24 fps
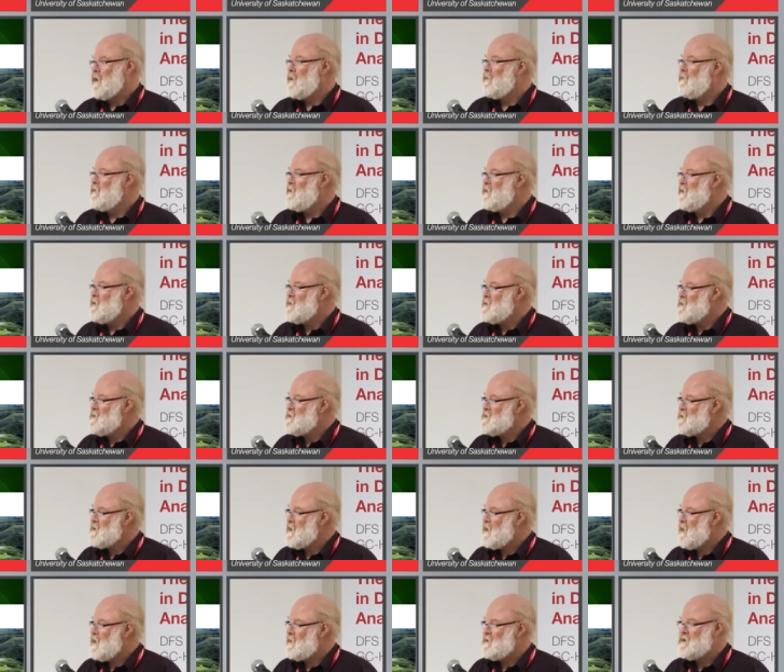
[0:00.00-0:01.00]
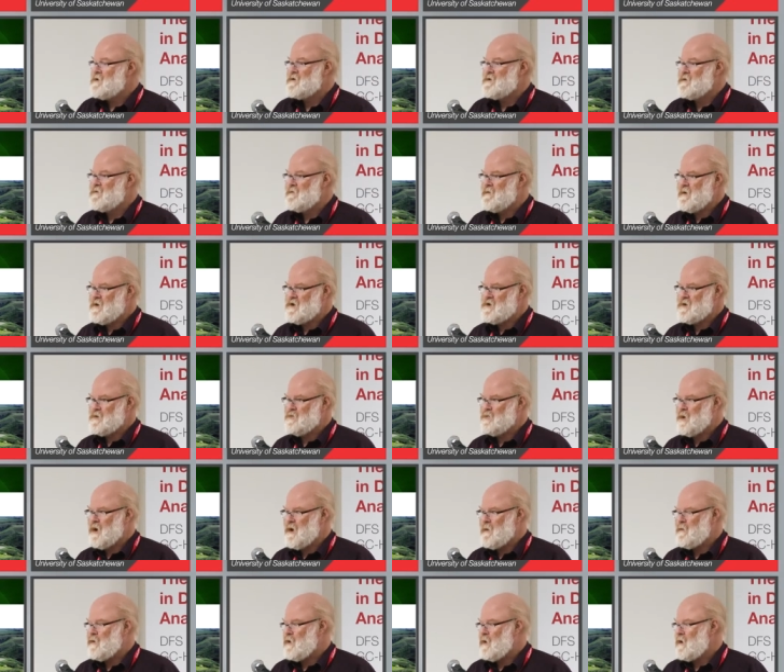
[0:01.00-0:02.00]
of these uh, disinfection
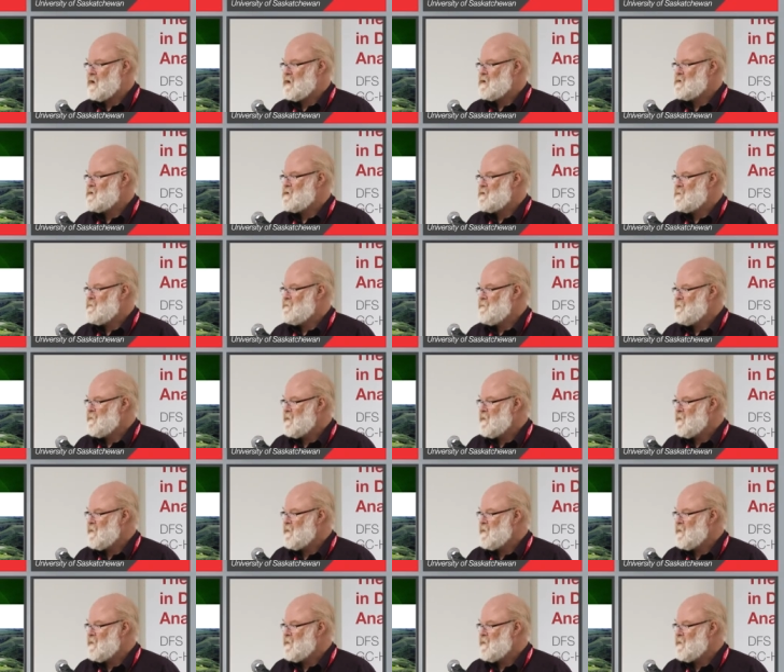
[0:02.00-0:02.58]
byproducts.